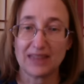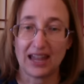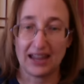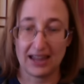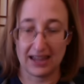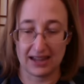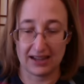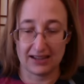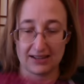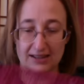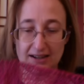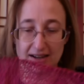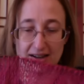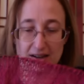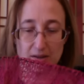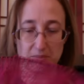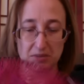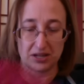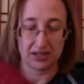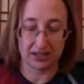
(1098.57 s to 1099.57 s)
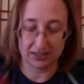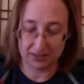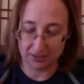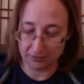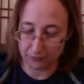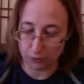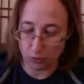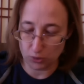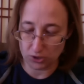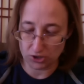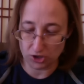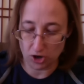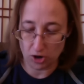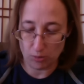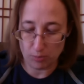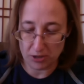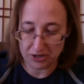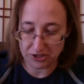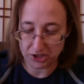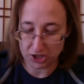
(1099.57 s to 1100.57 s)
And it's of course all
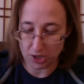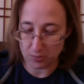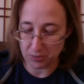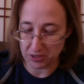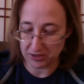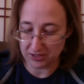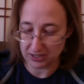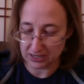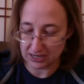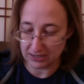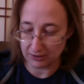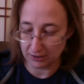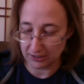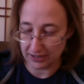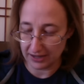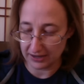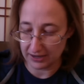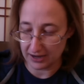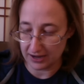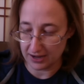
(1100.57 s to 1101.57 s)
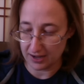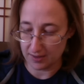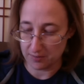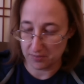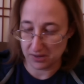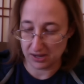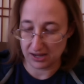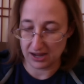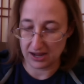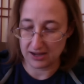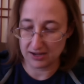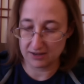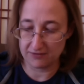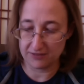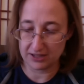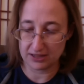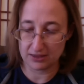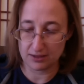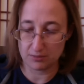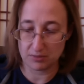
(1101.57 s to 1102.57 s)
bunched up on the needle, and I am kind of
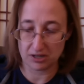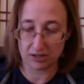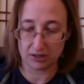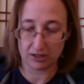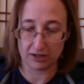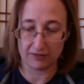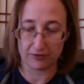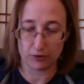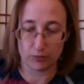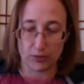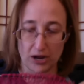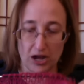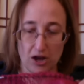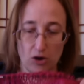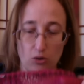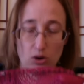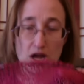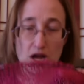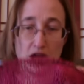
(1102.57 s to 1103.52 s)
in the middle of a row,